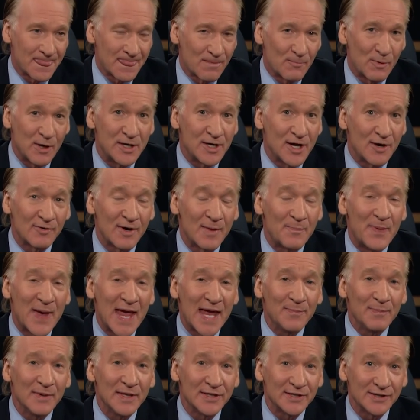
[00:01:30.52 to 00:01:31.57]
When you're a
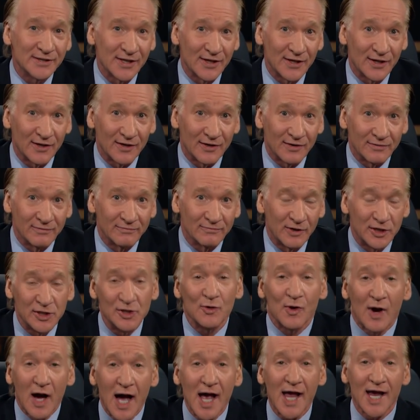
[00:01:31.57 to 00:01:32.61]
babysitter, when
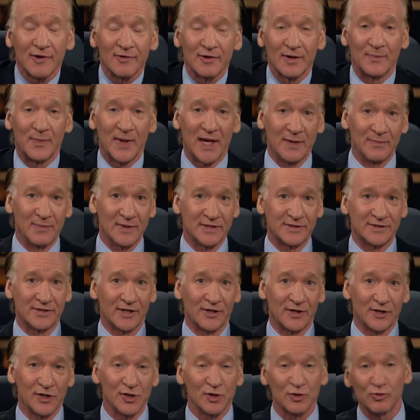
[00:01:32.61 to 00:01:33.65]
you hire a
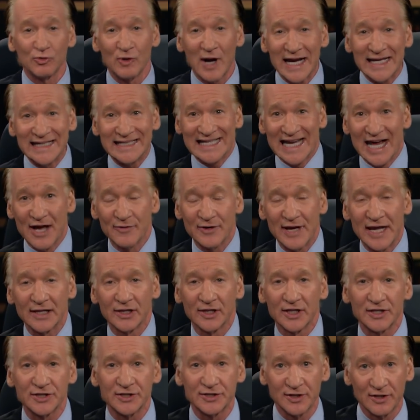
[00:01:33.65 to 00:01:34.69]
babysitter, you write down a
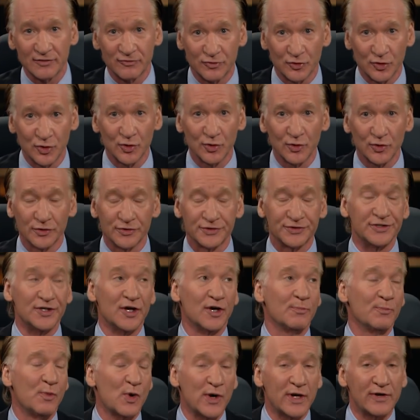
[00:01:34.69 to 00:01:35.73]
list of rules.
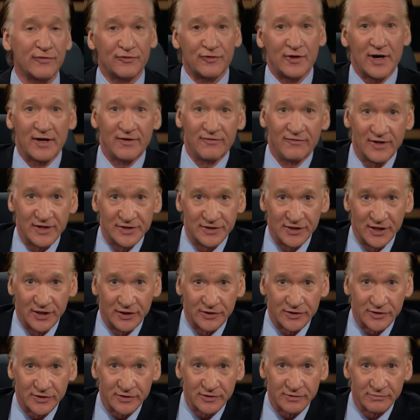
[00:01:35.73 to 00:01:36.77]
No boyfriend
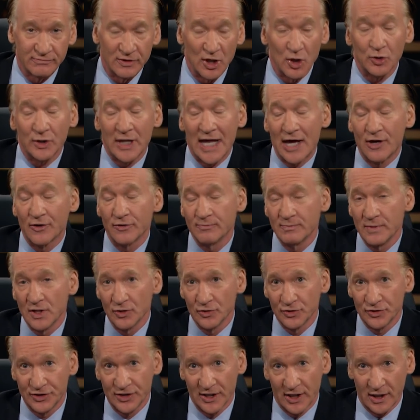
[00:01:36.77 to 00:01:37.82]
visits, no loud
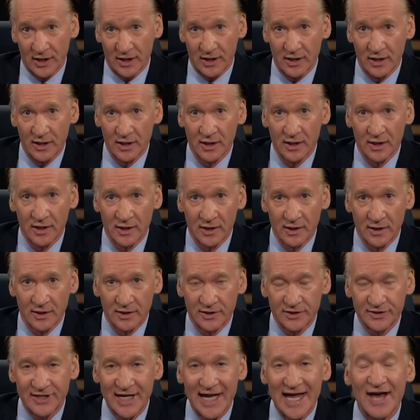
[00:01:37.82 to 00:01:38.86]
music.
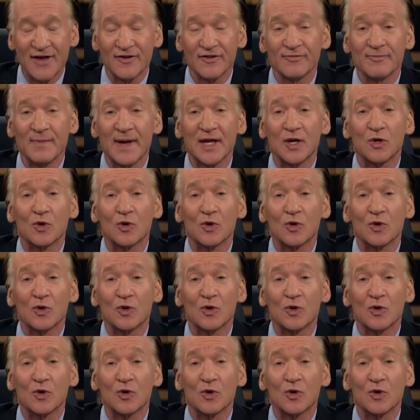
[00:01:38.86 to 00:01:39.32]
Stay out of my